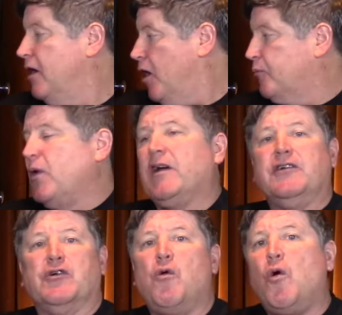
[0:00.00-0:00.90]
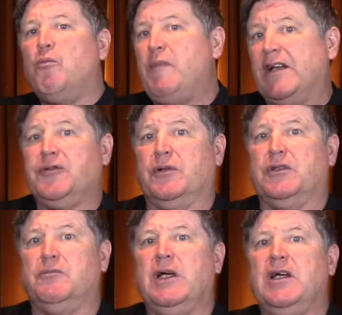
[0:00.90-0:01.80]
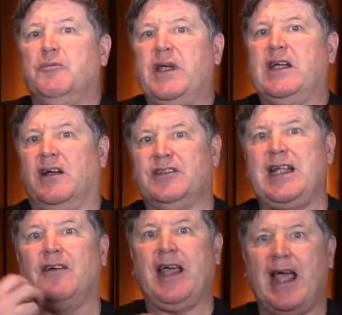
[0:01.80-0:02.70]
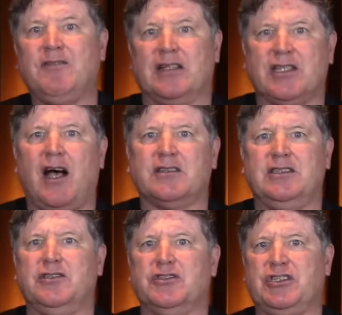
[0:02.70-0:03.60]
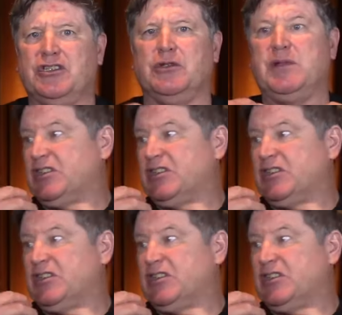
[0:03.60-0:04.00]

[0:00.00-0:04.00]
a predator won't mess with them because now they have that toxin in their system.